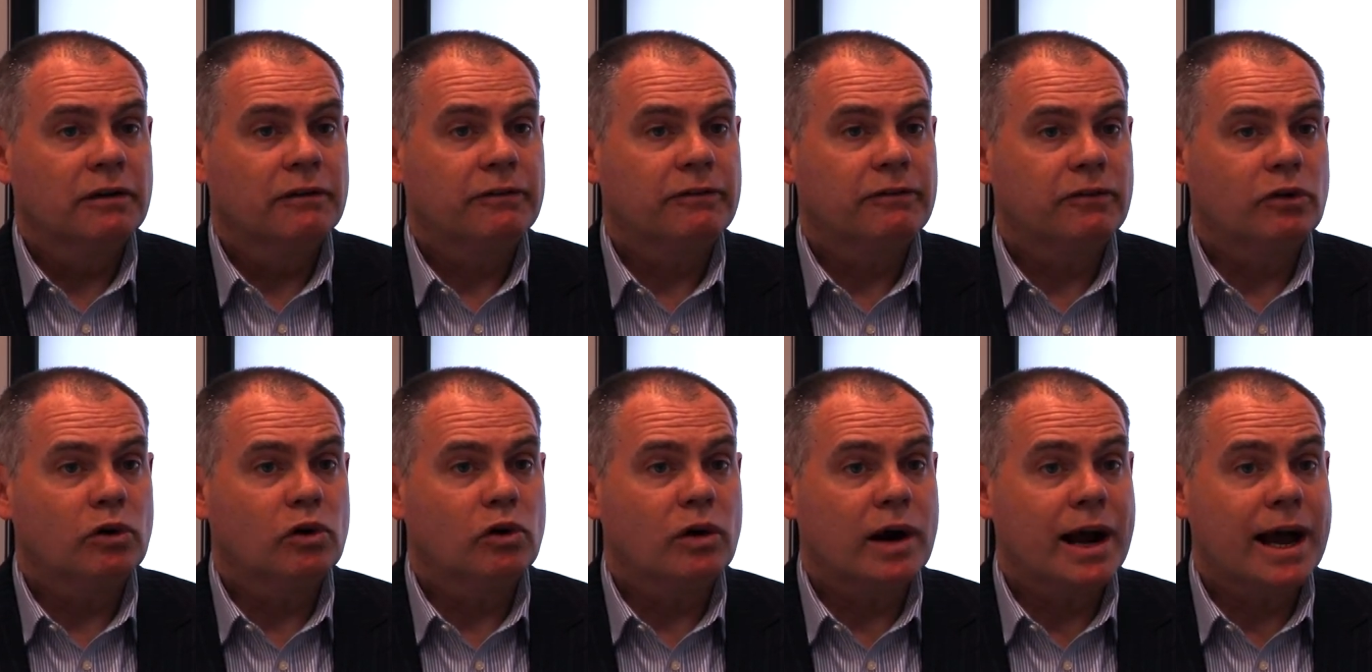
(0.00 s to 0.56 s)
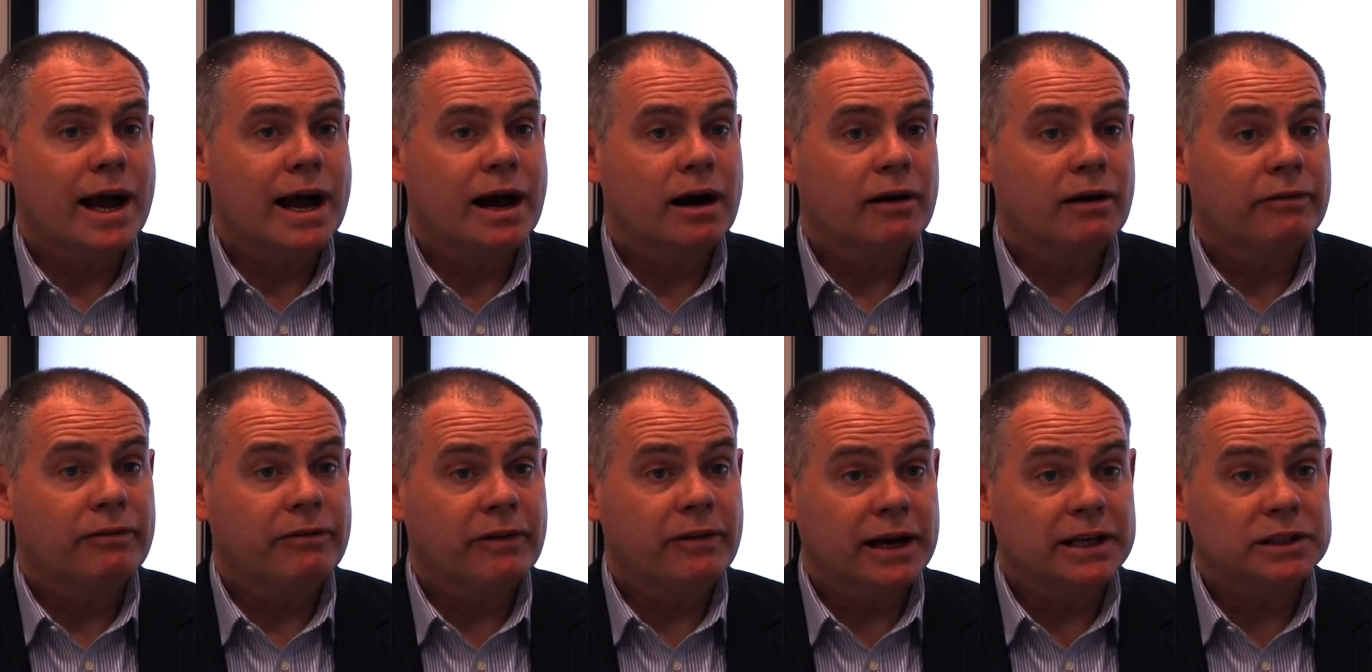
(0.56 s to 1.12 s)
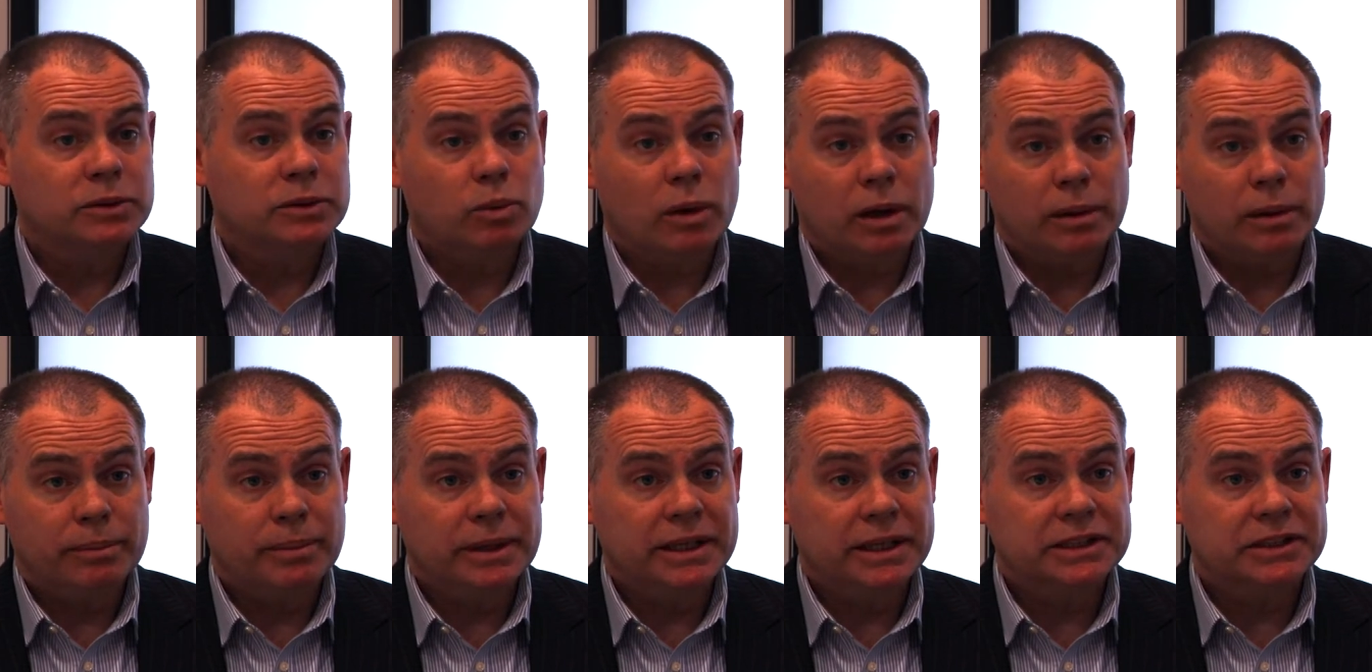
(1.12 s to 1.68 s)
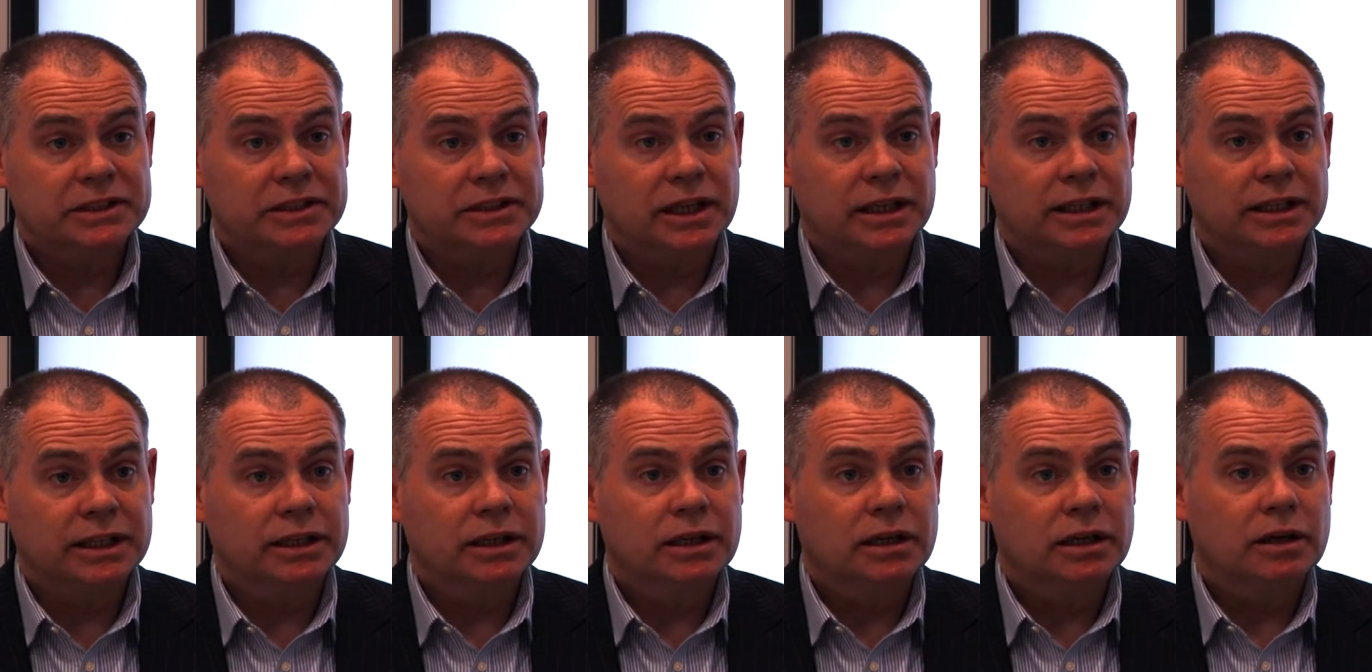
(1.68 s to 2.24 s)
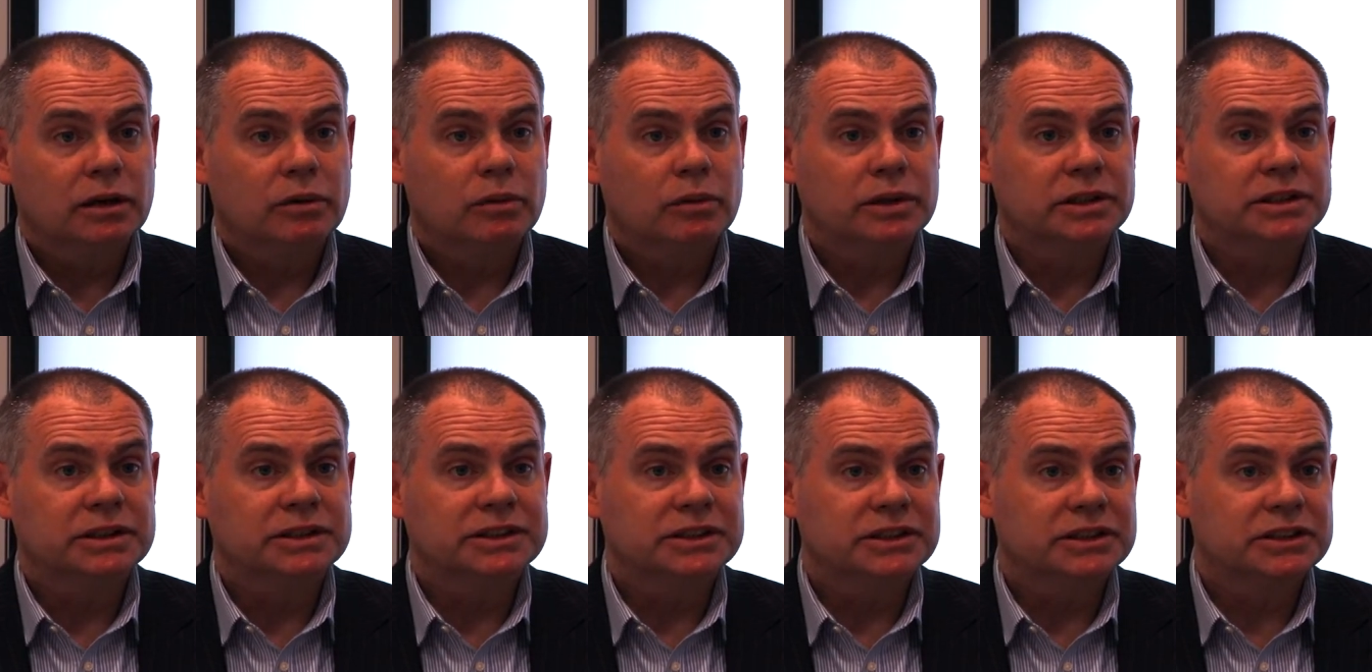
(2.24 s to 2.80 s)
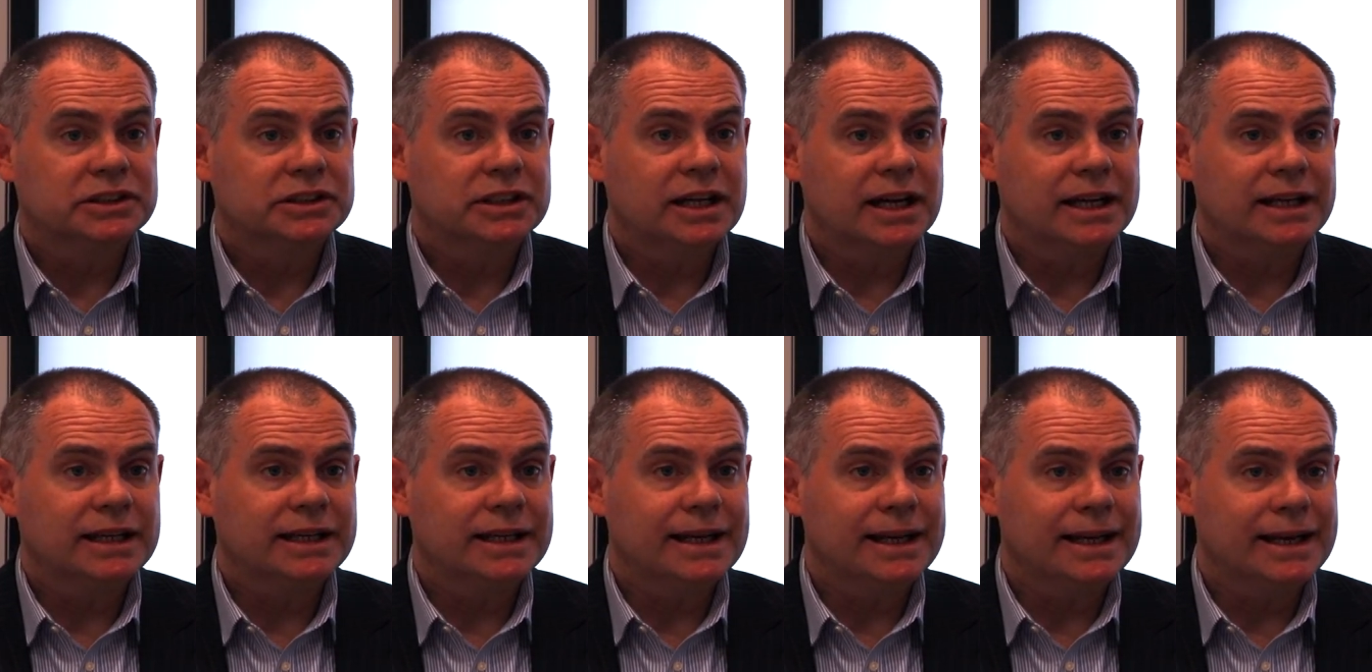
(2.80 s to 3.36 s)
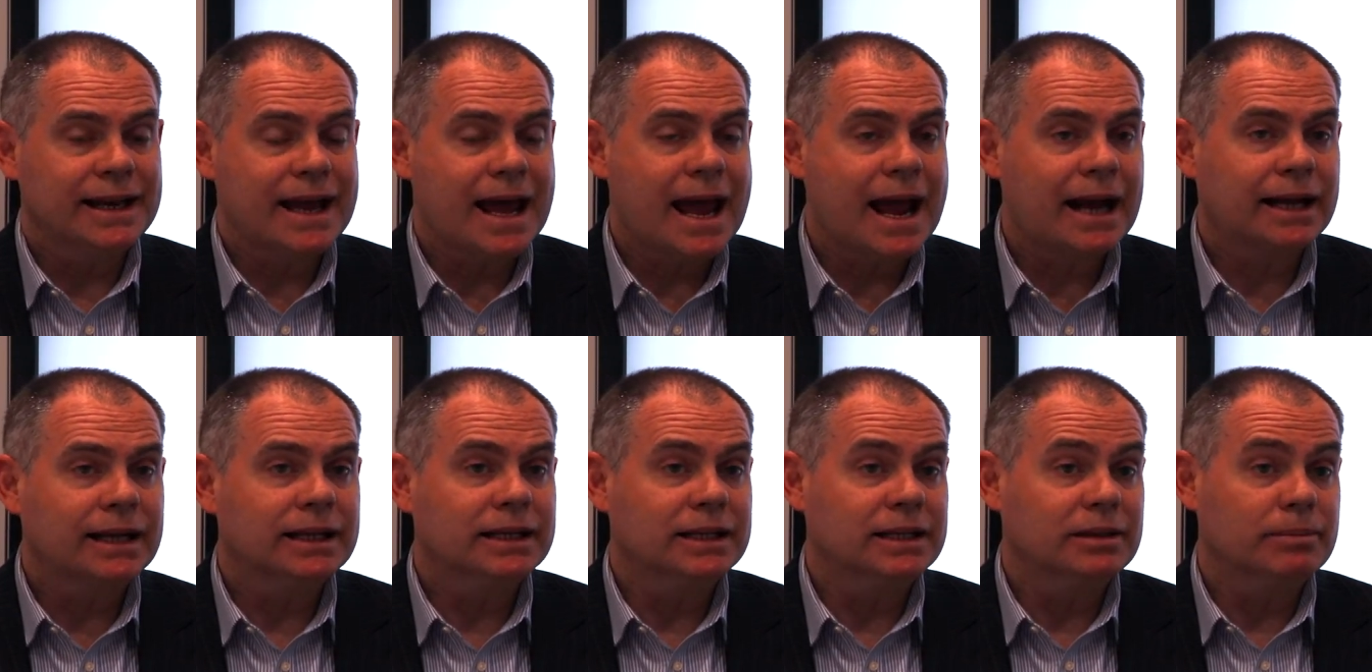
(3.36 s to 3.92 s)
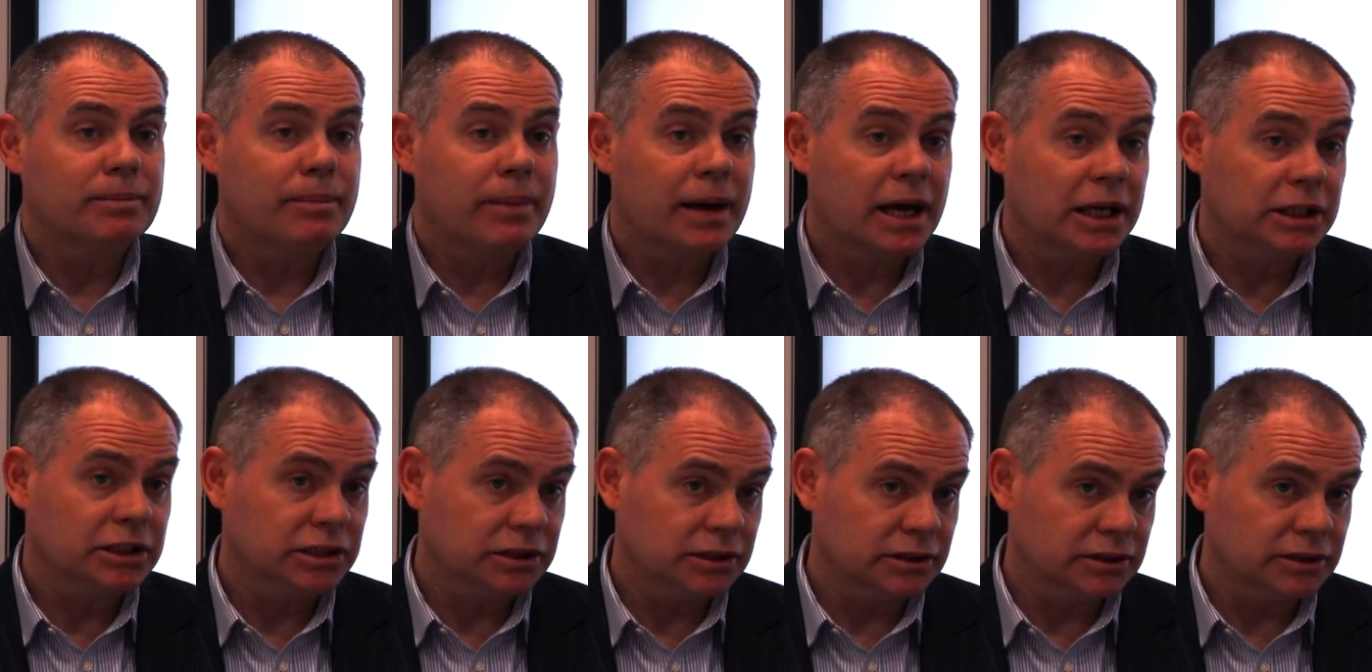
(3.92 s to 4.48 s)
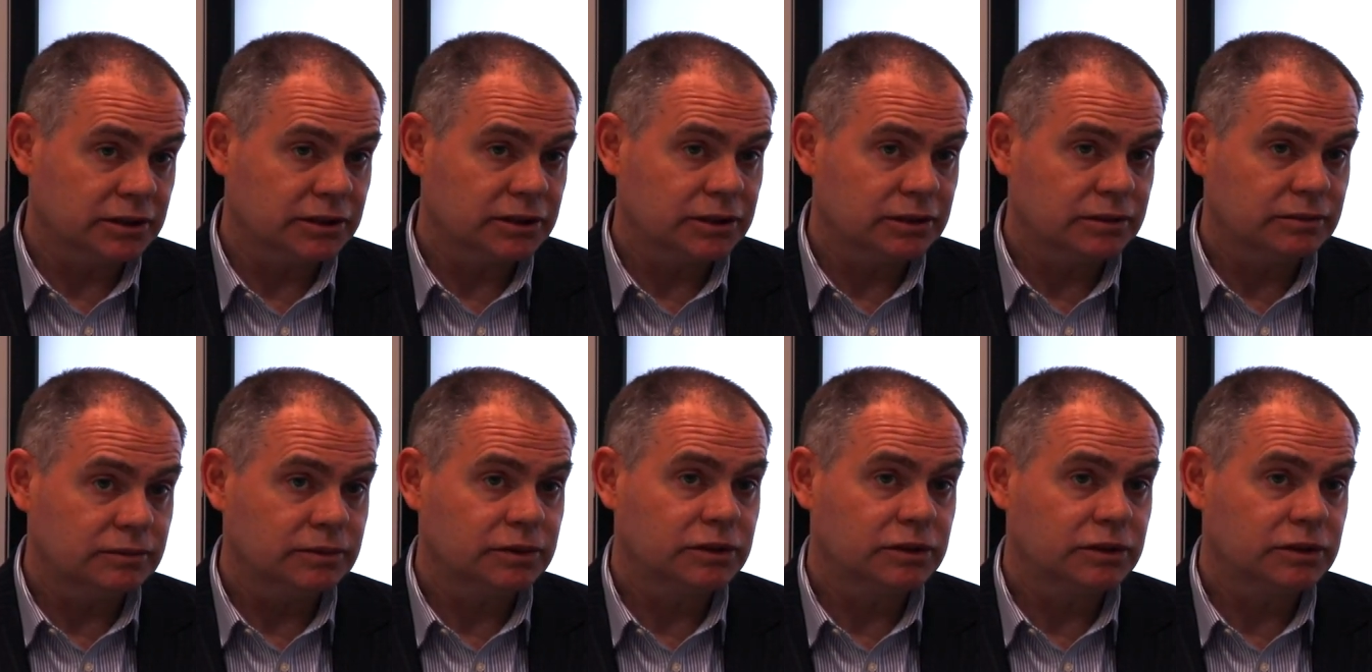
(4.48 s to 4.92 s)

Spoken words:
for our Phase 1B study, which is a study in acne patients.